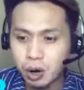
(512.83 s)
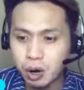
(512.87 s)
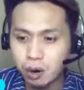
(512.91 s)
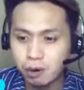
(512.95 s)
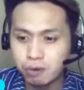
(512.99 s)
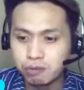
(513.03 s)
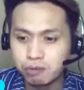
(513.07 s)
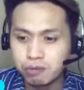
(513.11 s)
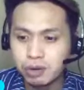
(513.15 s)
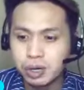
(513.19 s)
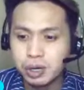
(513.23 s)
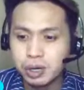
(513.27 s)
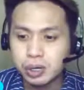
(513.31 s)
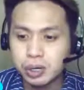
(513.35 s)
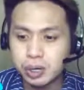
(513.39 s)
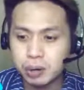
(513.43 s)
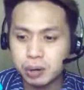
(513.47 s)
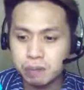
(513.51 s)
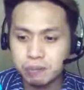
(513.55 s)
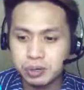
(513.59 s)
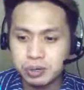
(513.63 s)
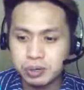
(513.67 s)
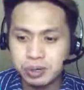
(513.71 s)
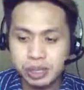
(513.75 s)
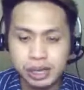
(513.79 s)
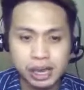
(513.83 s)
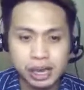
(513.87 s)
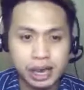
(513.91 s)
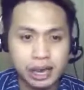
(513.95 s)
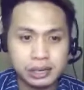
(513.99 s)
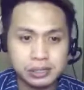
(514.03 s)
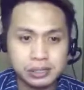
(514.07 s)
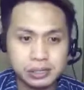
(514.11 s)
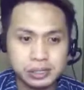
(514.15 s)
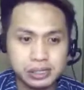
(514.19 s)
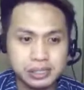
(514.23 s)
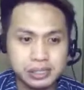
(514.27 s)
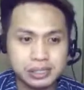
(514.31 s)
of
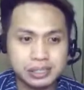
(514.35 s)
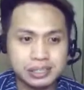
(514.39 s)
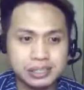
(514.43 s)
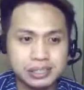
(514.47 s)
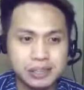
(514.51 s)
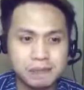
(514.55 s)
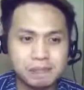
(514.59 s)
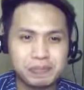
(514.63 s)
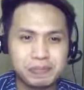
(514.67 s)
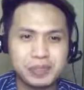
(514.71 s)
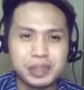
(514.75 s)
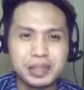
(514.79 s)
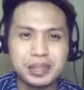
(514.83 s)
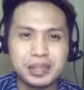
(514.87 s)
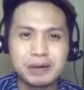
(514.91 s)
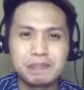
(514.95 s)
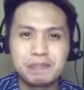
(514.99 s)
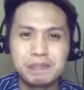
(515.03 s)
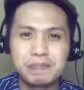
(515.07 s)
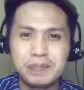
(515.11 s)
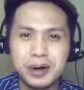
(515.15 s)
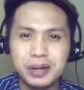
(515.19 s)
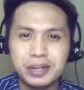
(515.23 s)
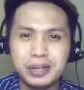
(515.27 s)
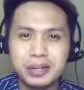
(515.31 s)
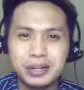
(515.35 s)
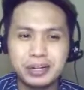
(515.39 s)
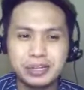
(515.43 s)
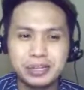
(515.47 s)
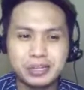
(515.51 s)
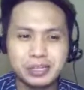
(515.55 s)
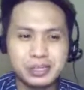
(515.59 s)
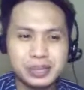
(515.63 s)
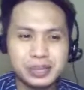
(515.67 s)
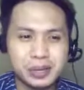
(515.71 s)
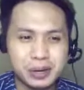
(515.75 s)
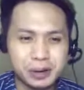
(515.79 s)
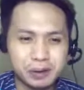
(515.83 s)
communication. The
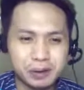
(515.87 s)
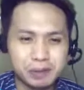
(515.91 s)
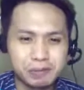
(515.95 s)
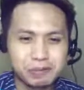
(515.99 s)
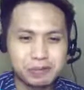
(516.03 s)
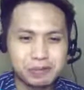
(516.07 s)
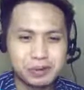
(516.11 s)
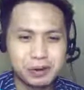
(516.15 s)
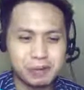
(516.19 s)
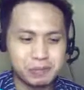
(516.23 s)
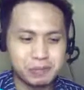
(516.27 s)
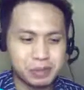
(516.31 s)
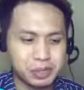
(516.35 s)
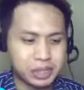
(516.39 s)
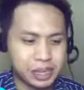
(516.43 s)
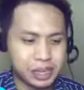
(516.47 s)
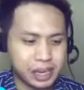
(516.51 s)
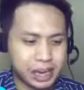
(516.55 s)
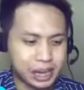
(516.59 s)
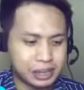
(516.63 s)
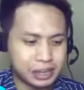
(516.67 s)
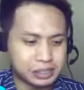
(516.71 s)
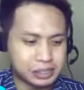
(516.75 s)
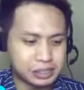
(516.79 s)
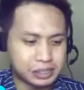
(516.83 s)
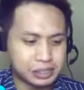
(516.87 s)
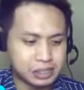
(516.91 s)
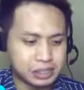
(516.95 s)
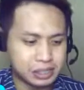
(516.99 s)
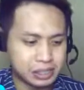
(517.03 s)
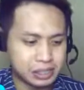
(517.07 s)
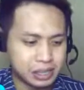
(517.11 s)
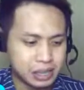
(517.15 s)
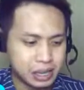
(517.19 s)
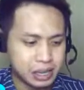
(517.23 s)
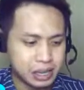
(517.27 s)
models of communication.